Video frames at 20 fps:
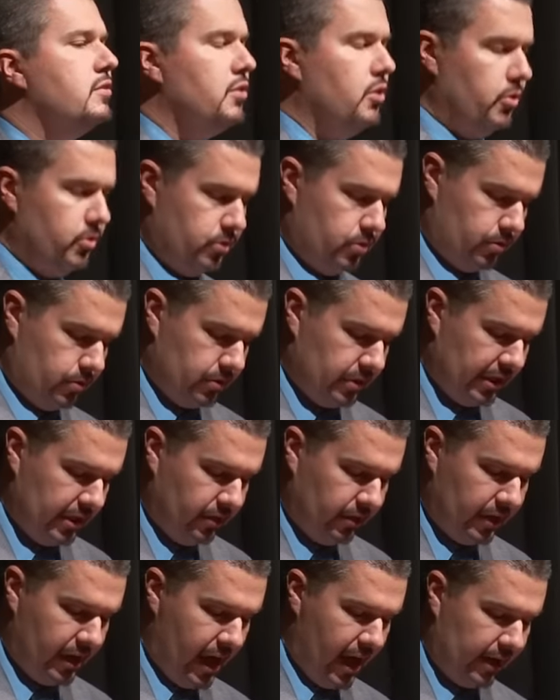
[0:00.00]
soldiers
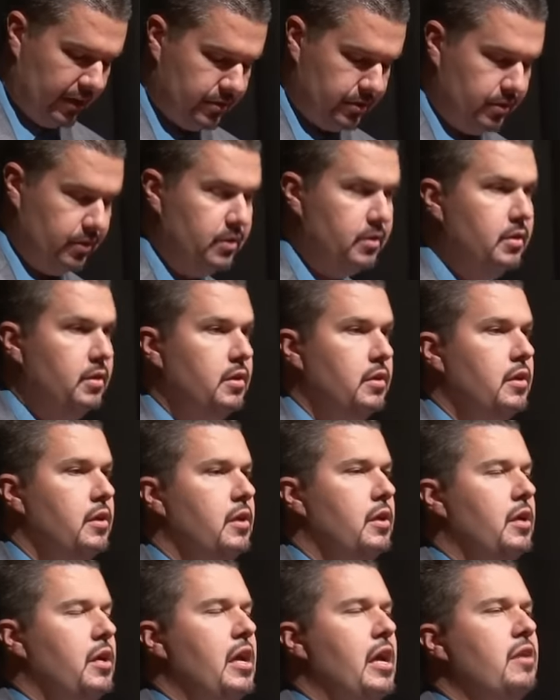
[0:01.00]
killed in action,
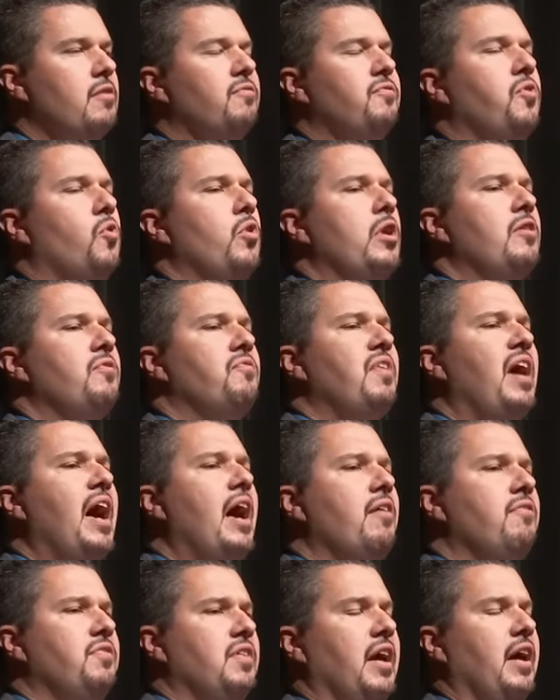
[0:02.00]
and
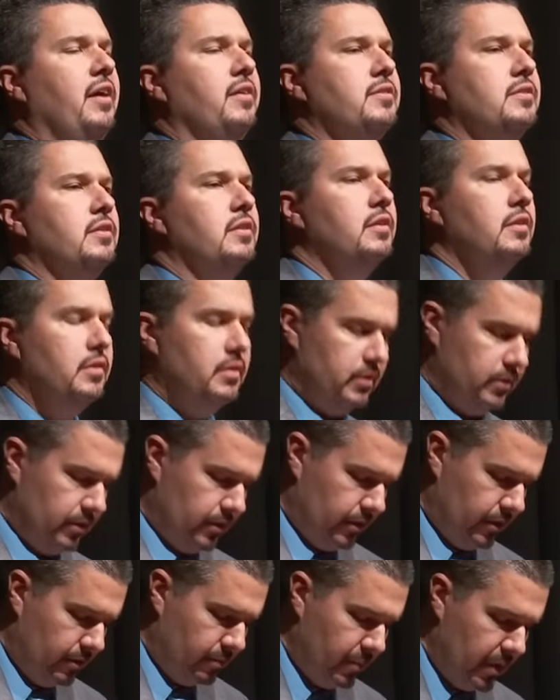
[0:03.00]
45,000
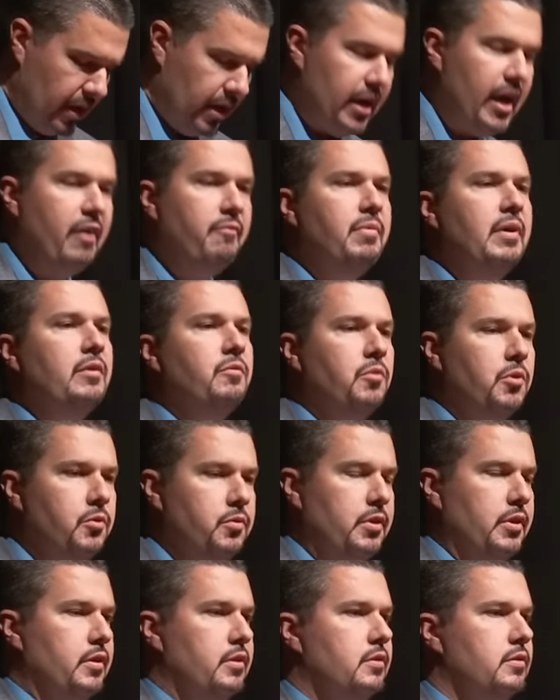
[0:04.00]
men have been
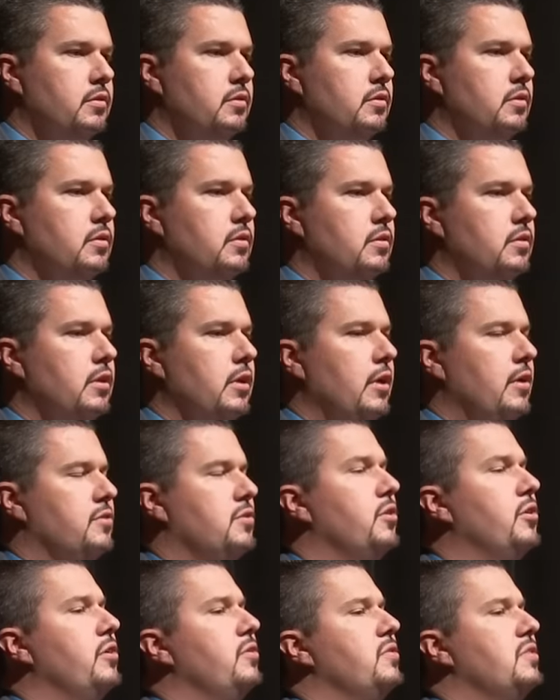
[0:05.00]
wounded.
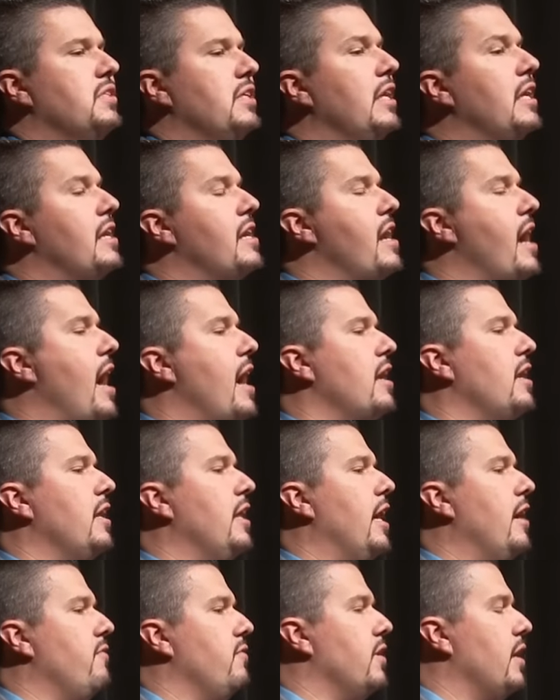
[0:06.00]
So you see, 9
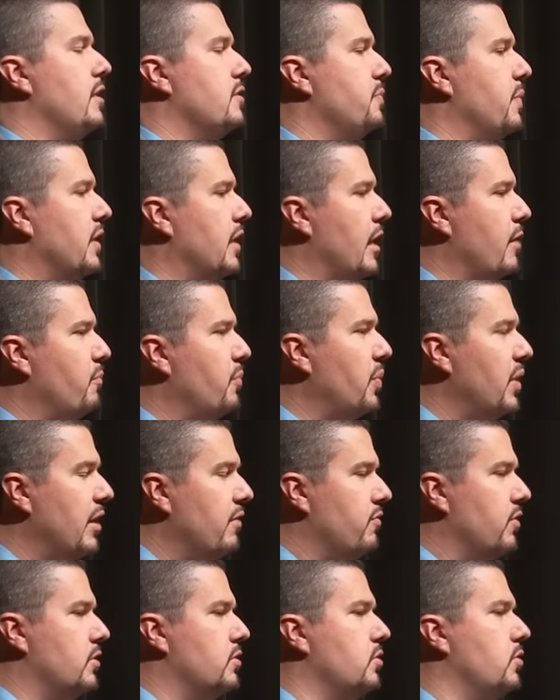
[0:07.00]
11 has been a
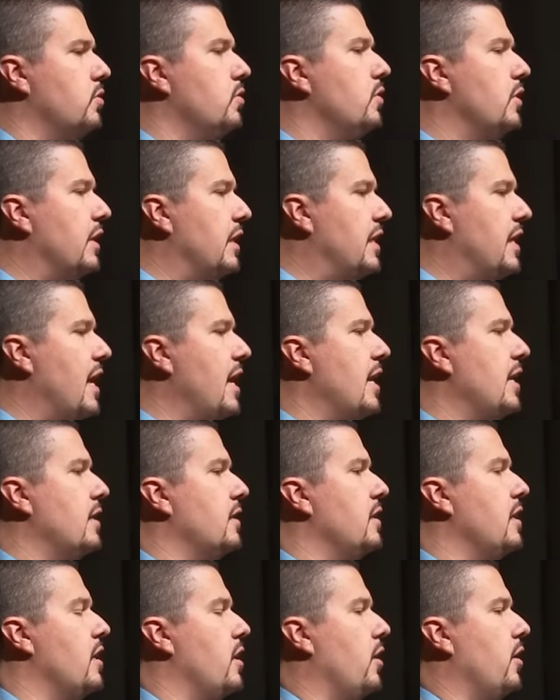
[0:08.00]
pivotal date
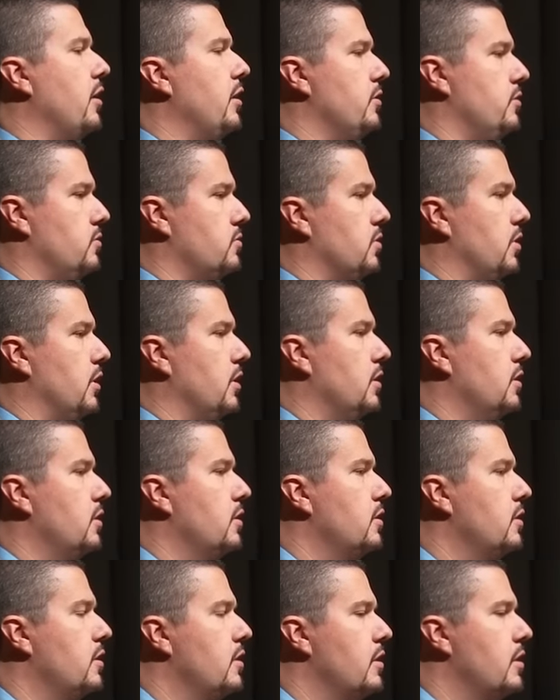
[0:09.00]
in our history.
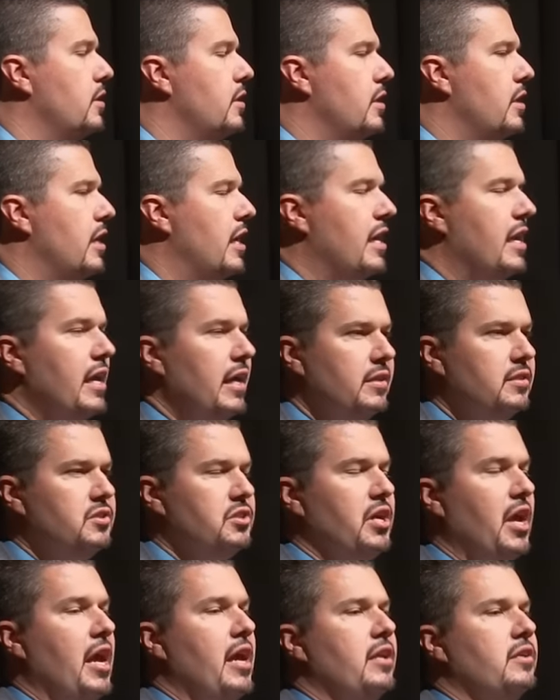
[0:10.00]
It has
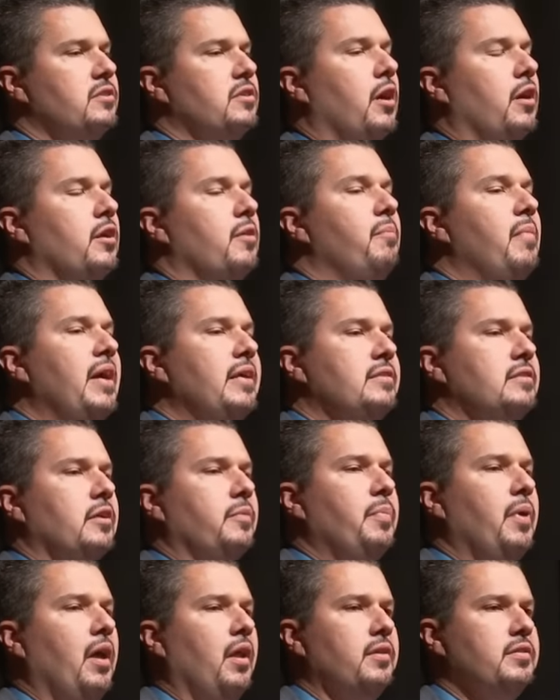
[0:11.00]
changed our
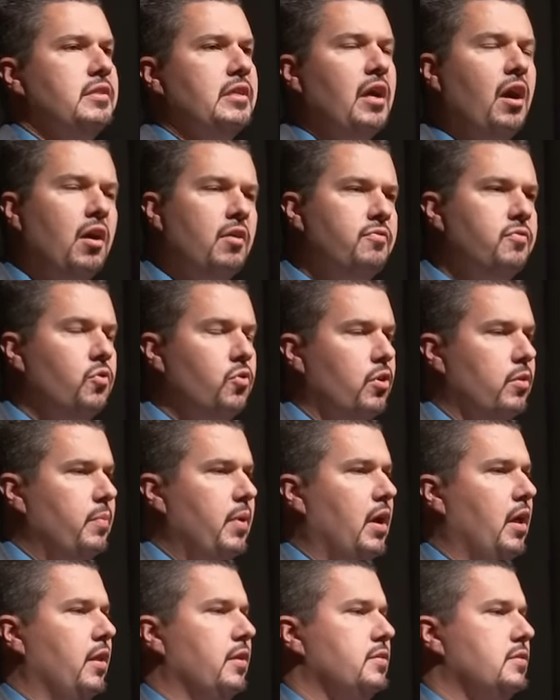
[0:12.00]
domestic policy, our foreign
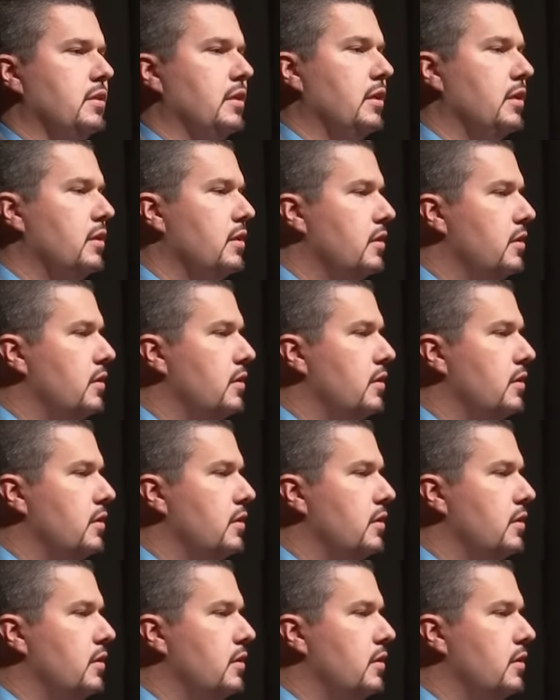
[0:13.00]
policy.